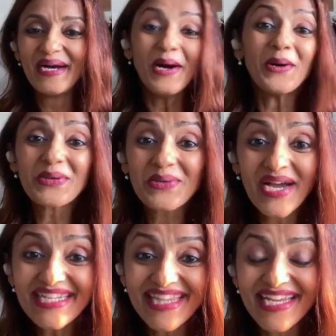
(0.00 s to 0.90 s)
All
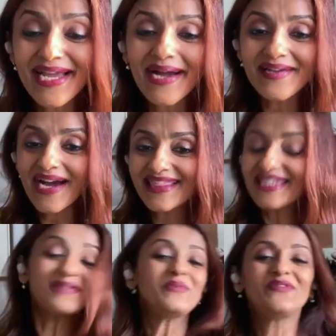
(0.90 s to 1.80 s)
right, then I
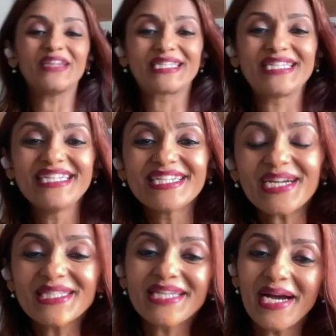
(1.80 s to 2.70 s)
think we've exceeded
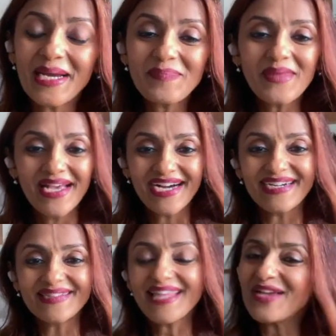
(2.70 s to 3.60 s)
our time.
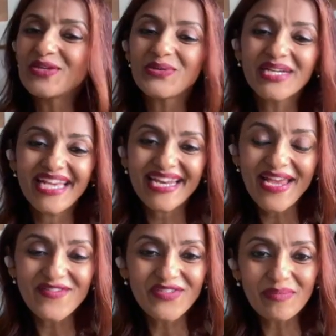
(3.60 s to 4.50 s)
Thank you again,
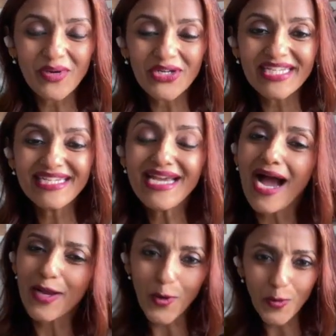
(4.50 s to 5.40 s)
everybody. I
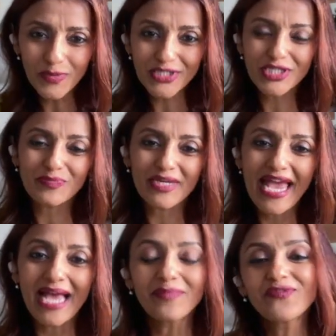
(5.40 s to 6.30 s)
hope this has been
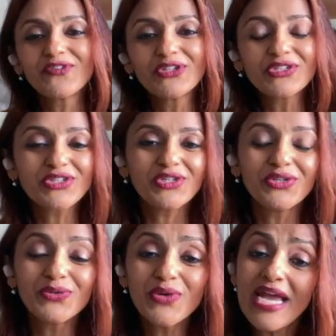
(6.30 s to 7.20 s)
helpful to
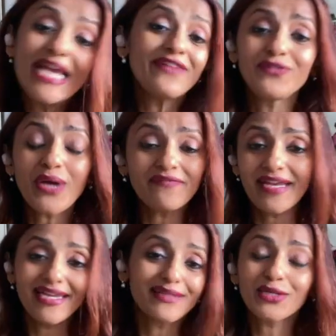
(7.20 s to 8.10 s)
you. If you have
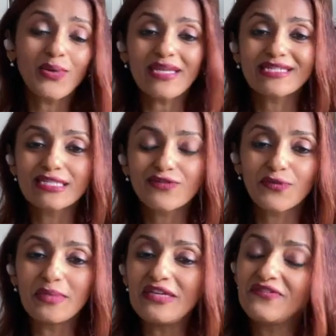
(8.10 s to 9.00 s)
any other questions for
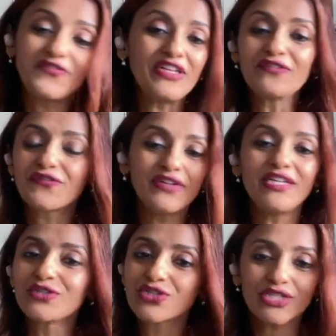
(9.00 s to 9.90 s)
me, feel free
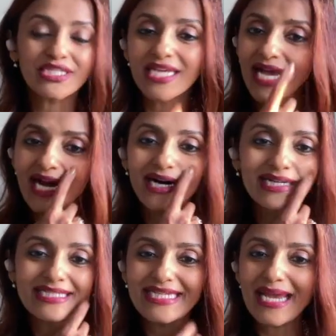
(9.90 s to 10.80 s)
to just
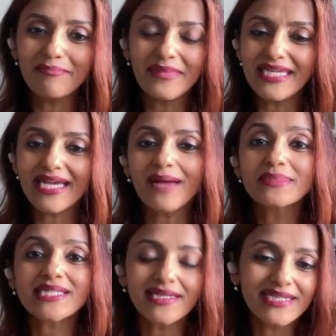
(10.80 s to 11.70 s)
DM me. I'm
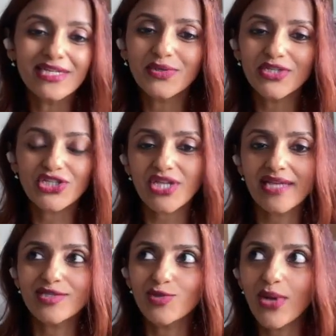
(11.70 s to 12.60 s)
Sunday Krish,
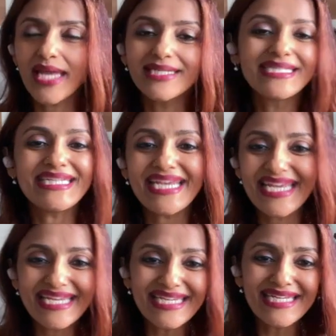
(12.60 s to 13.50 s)

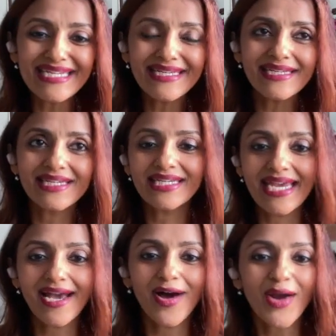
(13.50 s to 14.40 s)
SUNDAE
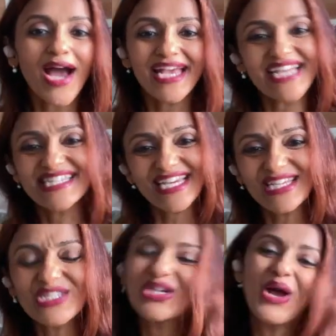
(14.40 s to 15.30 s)

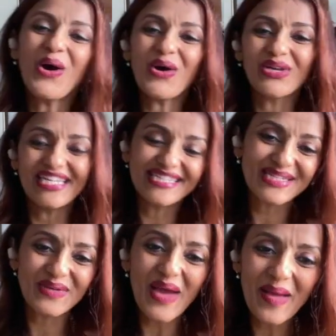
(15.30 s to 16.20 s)
KRISH on
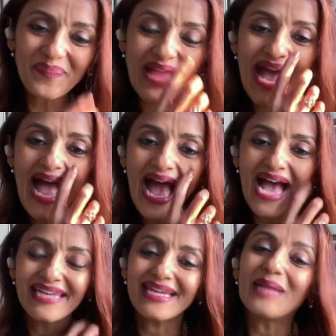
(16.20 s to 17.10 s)
Instagram,
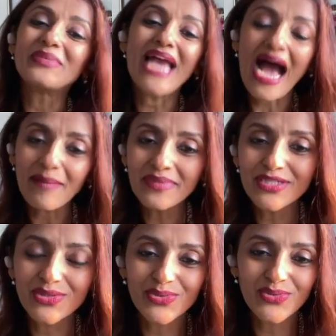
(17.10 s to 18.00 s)
and I'll be happy
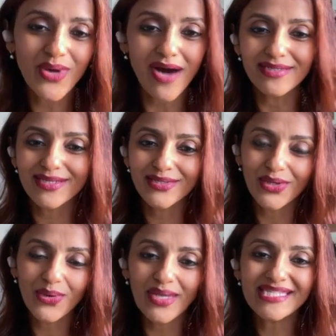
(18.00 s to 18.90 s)
to answer your
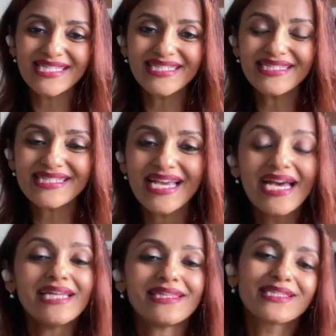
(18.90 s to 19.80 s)
questions.
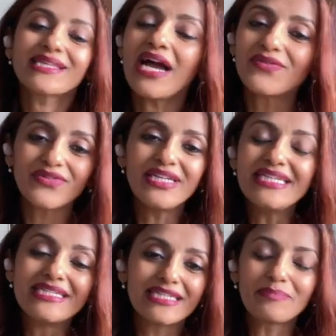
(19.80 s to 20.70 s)
This I really
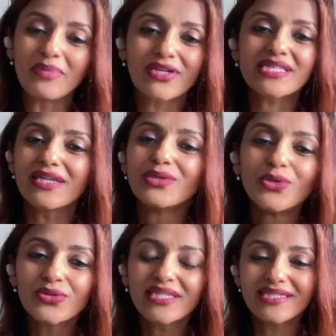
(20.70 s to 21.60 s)
did because I
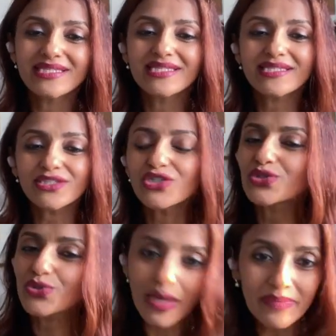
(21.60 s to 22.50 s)
know that this is such a
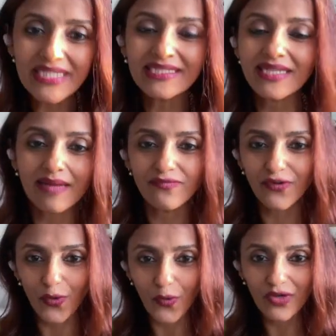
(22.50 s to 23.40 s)
troubling time
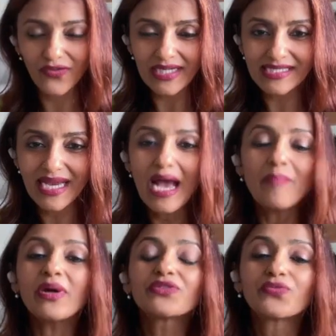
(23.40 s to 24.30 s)
for all of us,
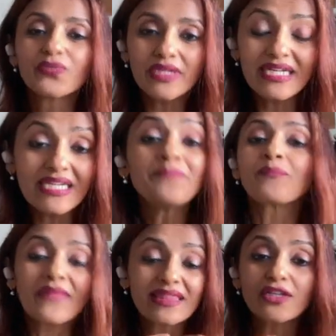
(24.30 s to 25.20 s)
but really
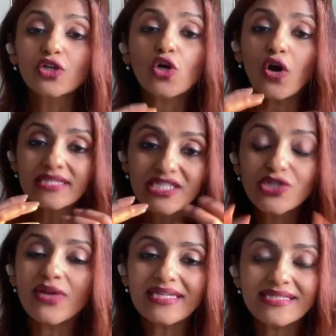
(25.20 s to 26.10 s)
the
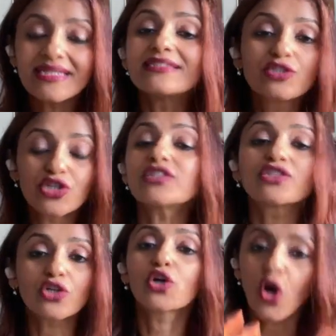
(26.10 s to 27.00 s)
stress is just a
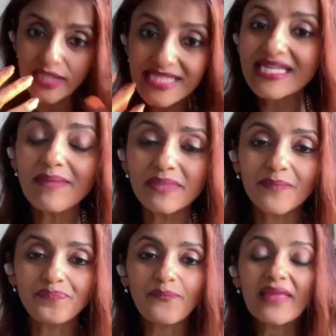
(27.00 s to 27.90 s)
concept.
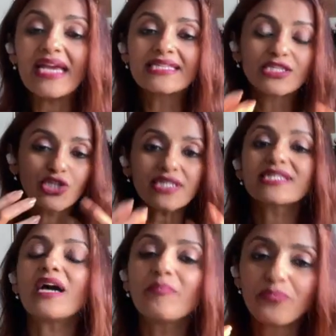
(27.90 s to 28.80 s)
It's just
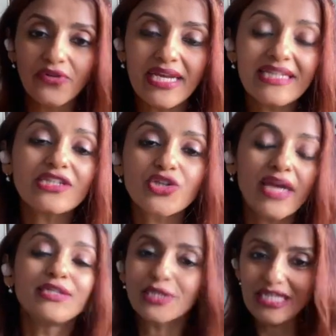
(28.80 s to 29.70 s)
our brain
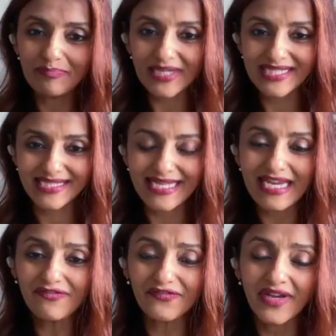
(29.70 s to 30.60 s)
trying to keep us
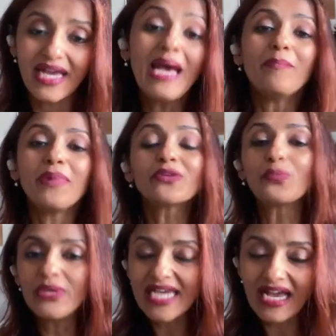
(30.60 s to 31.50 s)
safe,
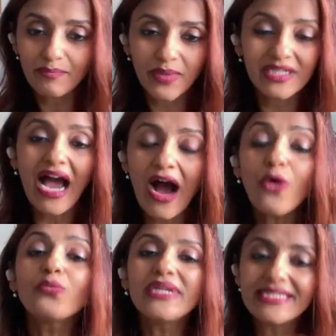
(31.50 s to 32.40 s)
but how
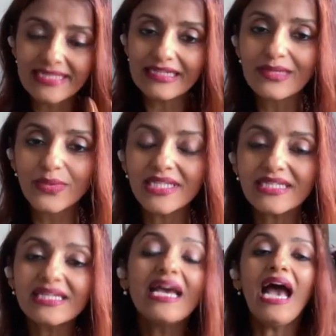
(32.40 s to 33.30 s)
we deal with
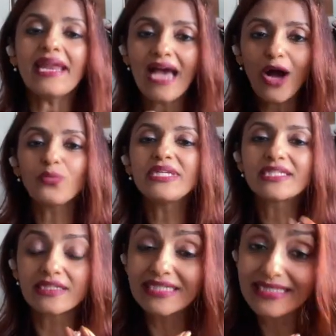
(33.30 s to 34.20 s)
it and how we
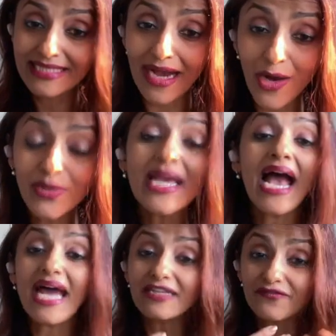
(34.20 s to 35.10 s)
turn it down
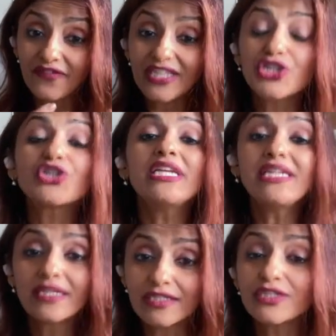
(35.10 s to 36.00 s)
and eventually
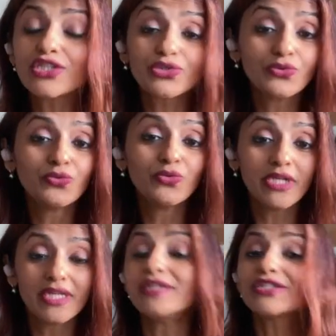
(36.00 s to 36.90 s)
learn
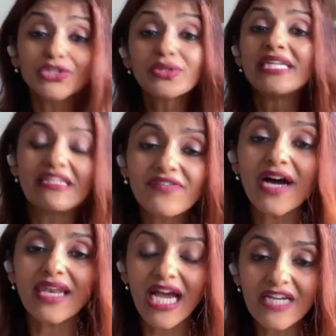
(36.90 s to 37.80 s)
to live
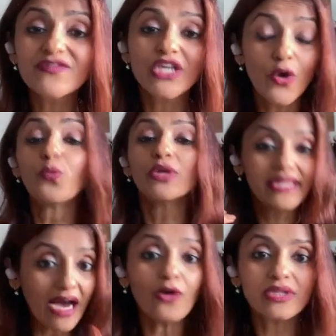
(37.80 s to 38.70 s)
our lives
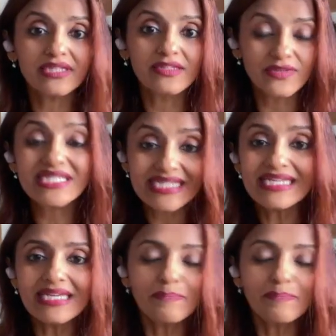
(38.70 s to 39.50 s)
without seeing